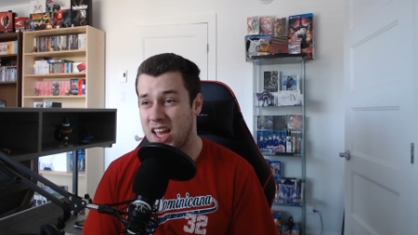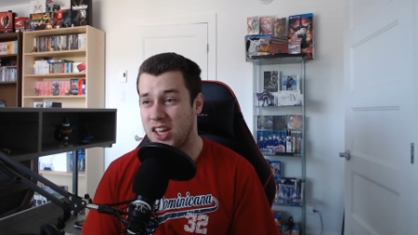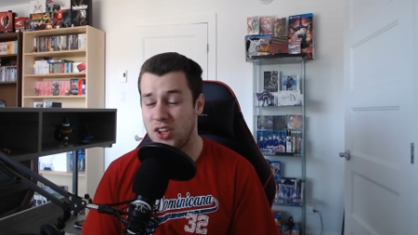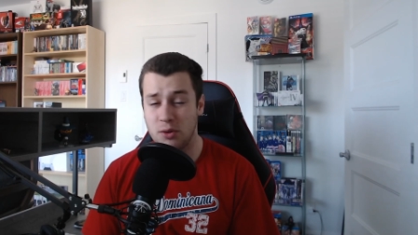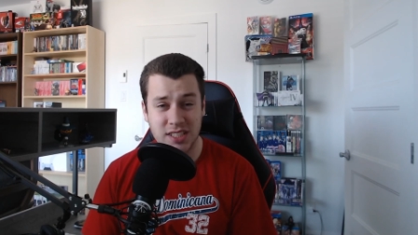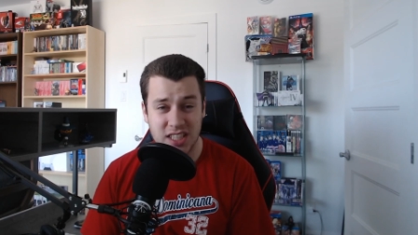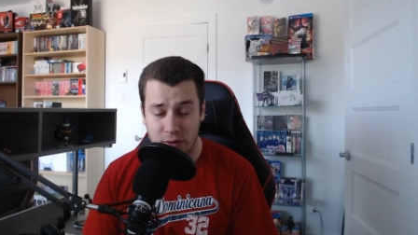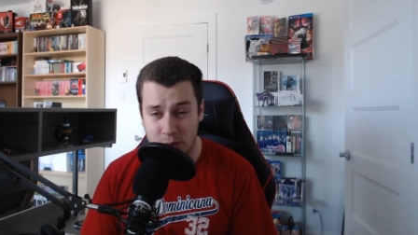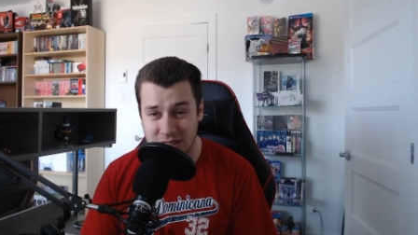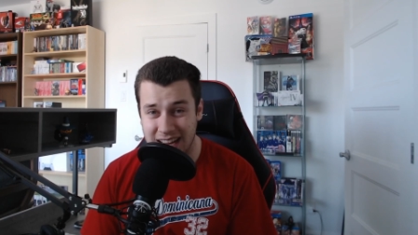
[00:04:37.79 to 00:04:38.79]

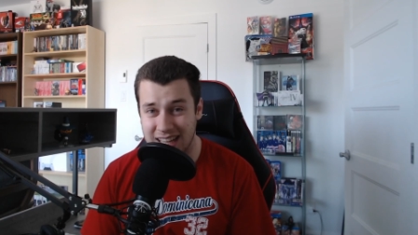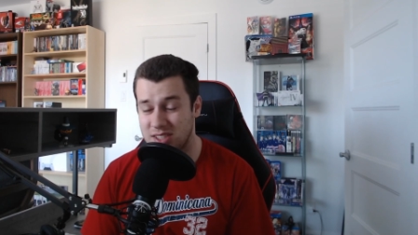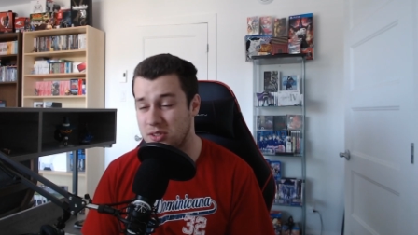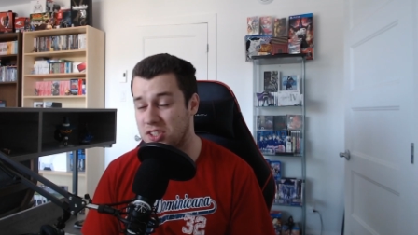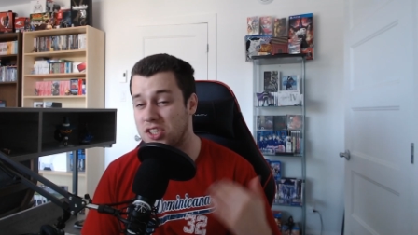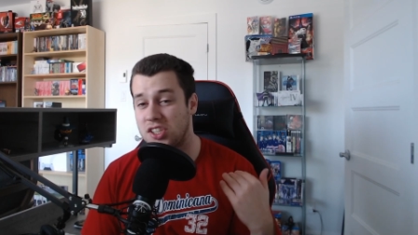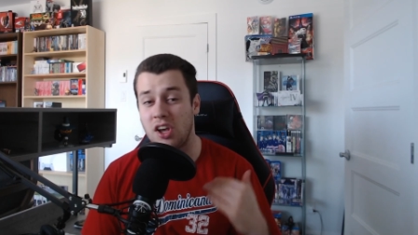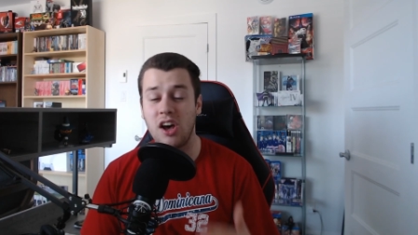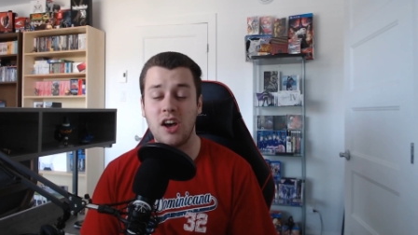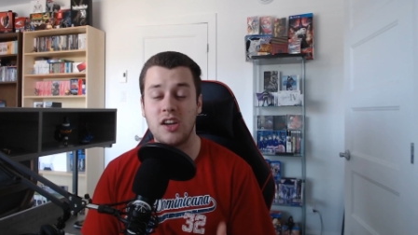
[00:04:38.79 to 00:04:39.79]
Ubisoft Presents. There's a
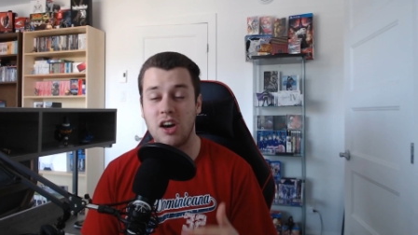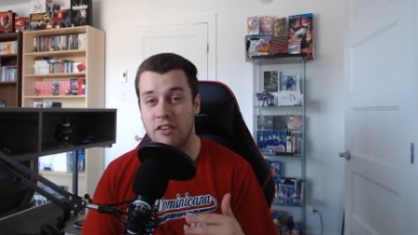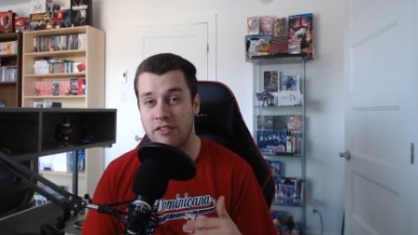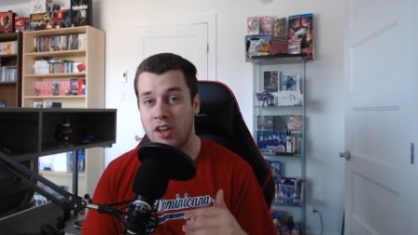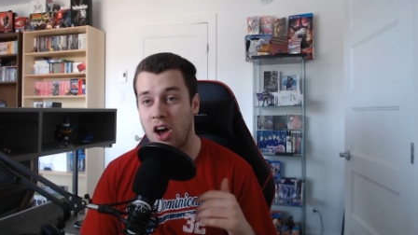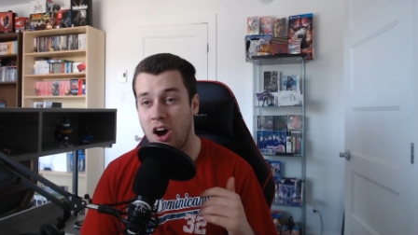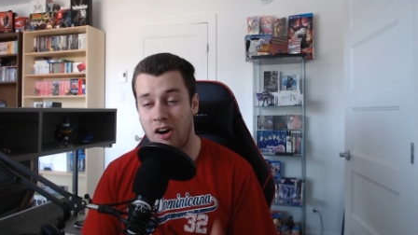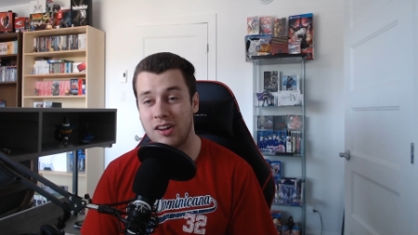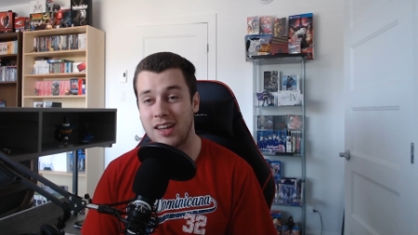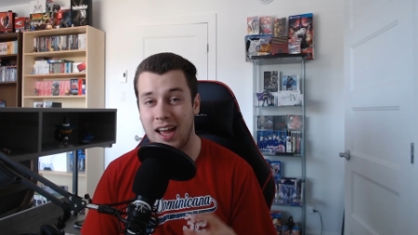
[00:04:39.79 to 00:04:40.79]
ton of
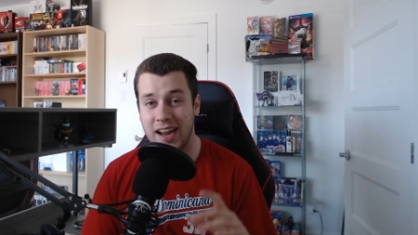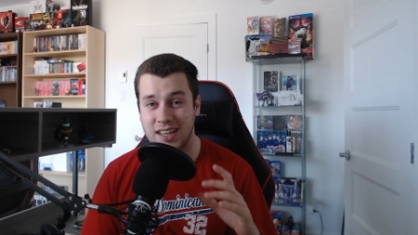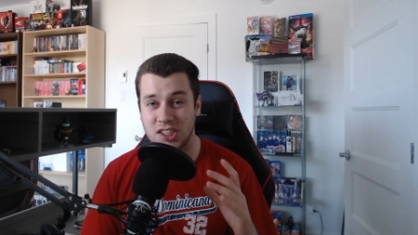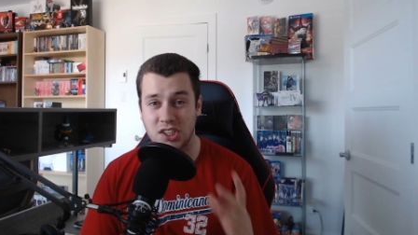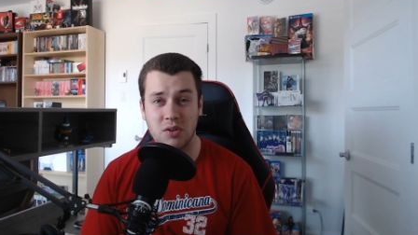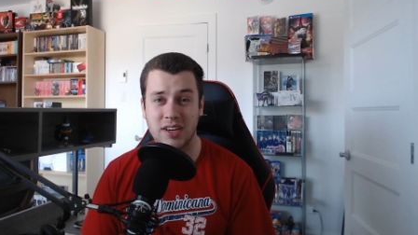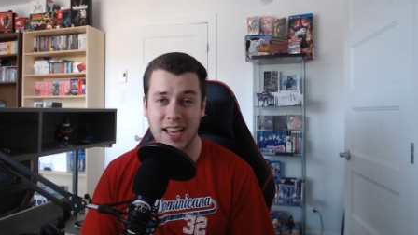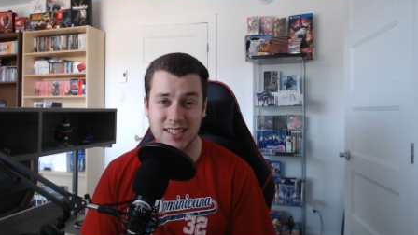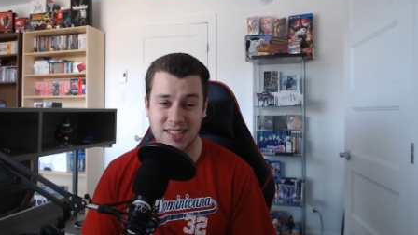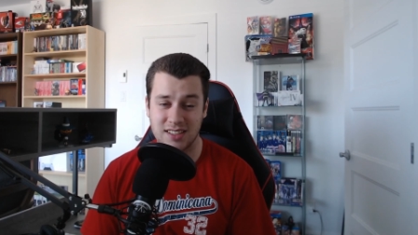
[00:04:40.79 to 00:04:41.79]
online
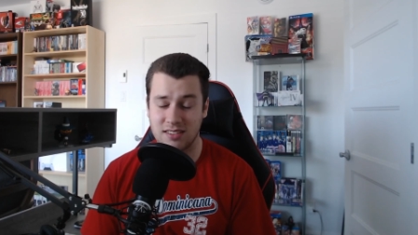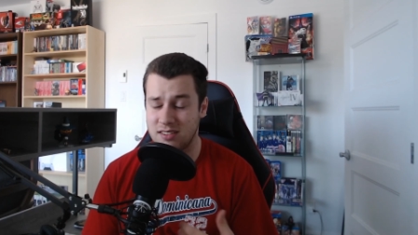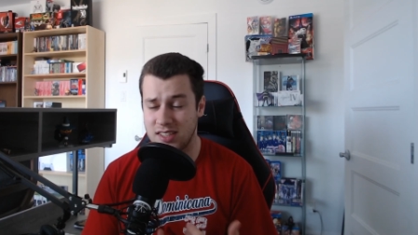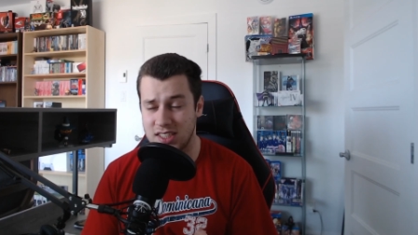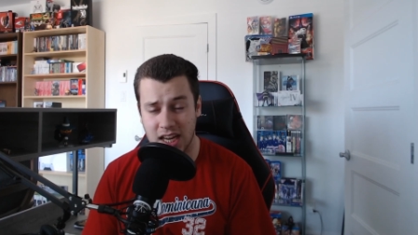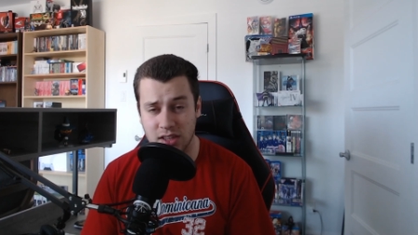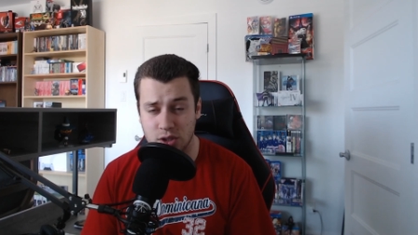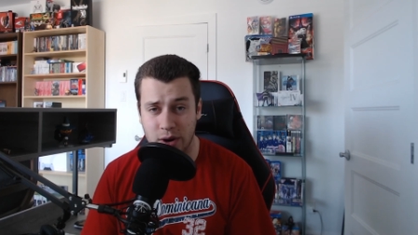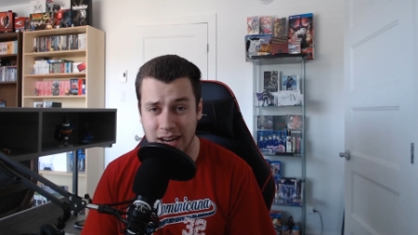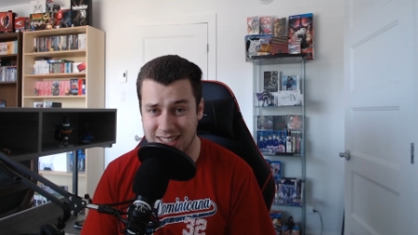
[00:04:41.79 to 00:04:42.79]
showcase Nintendo
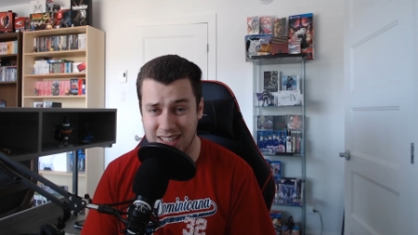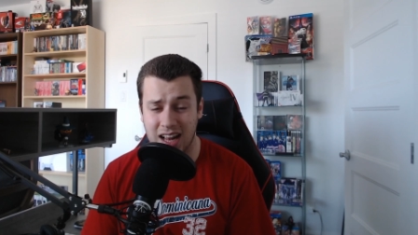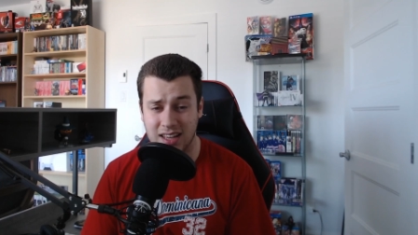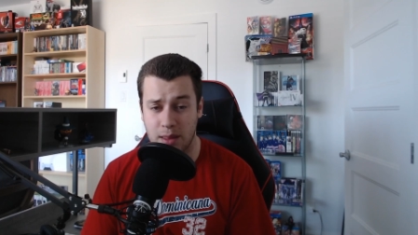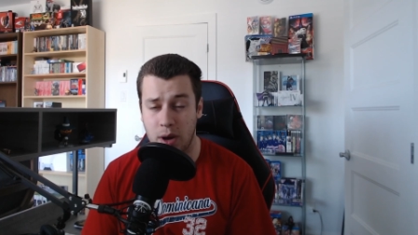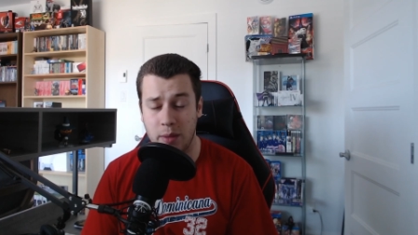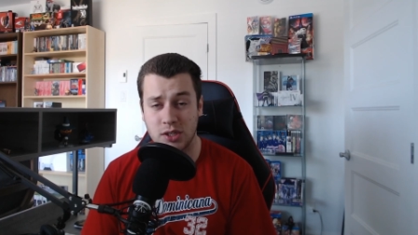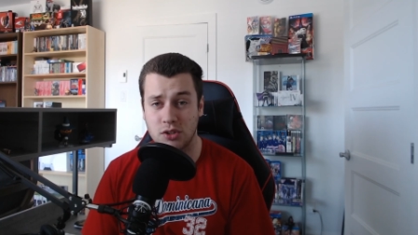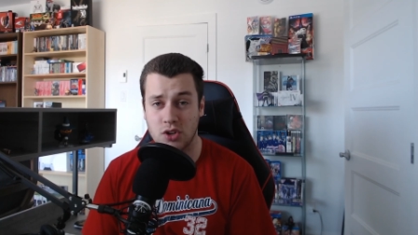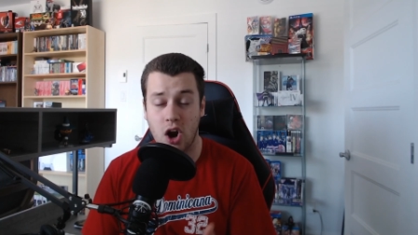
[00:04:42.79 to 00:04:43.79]
Direct style that
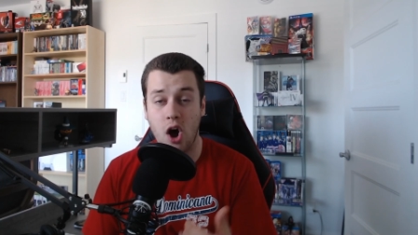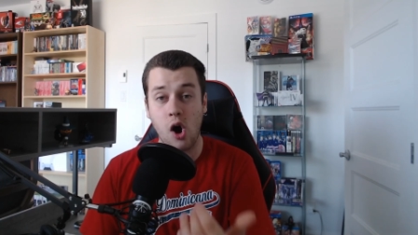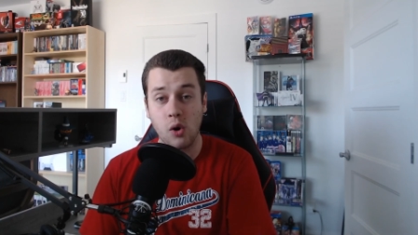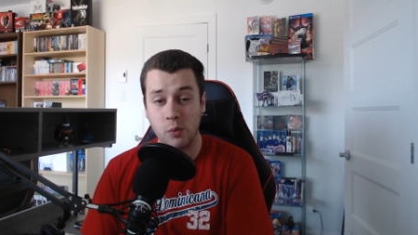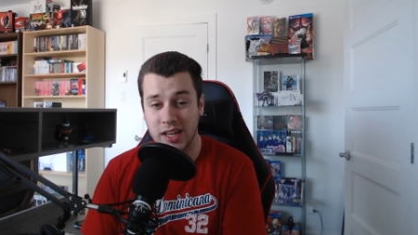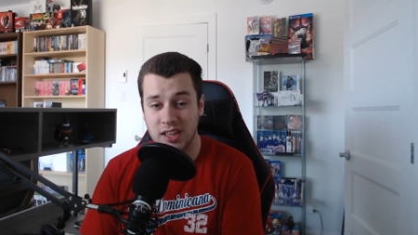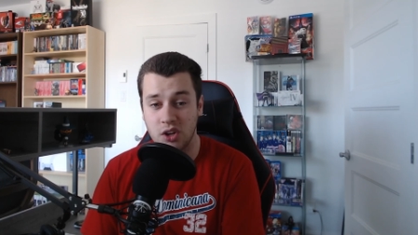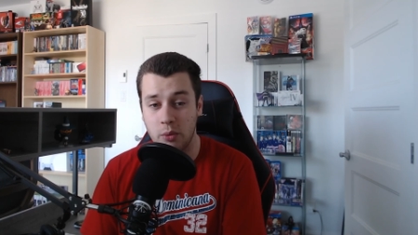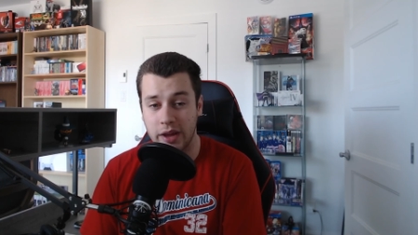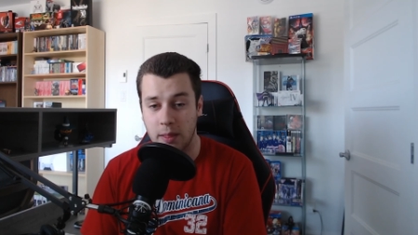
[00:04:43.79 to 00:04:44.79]
publishers are already
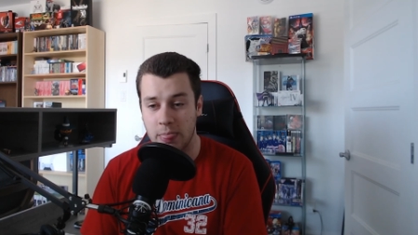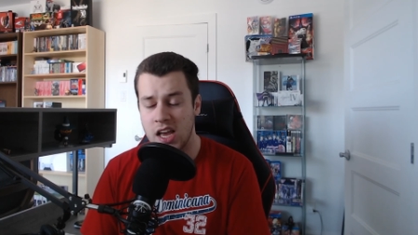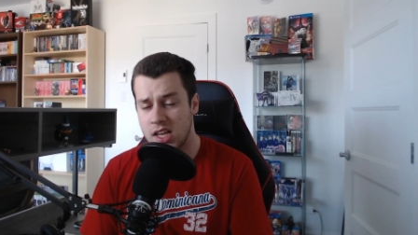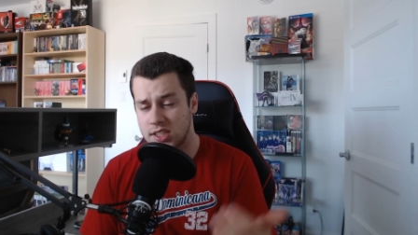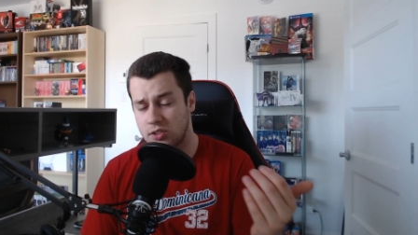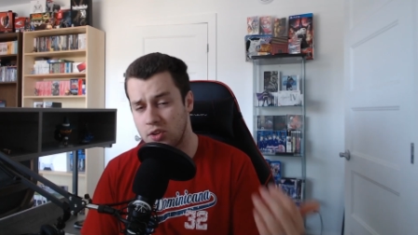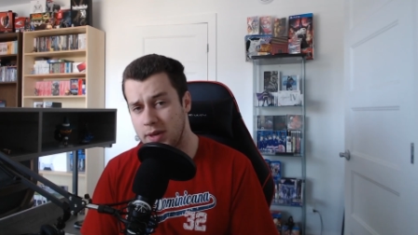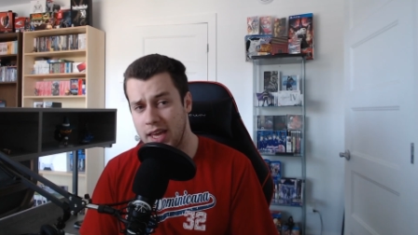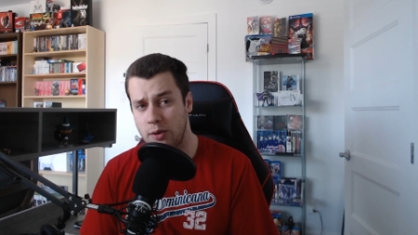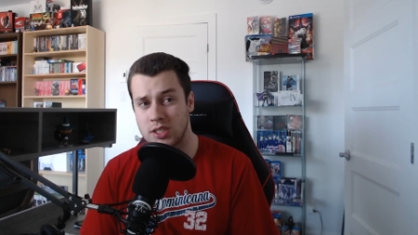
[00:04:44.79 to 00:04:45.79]
doing. So to
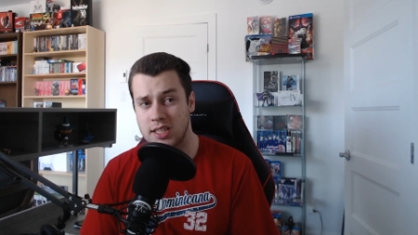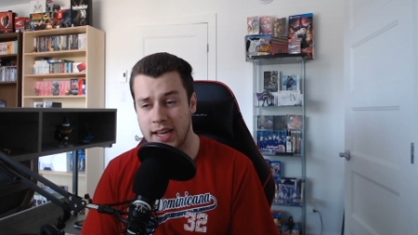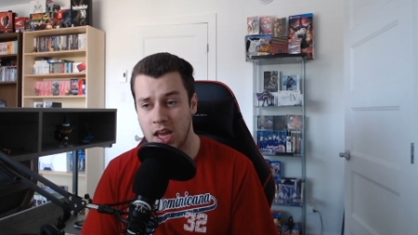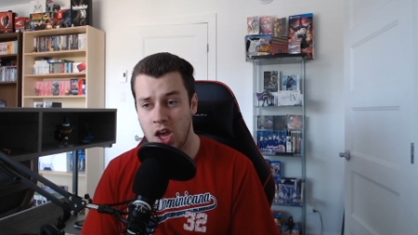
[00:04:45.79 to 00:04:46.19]
me, it was like,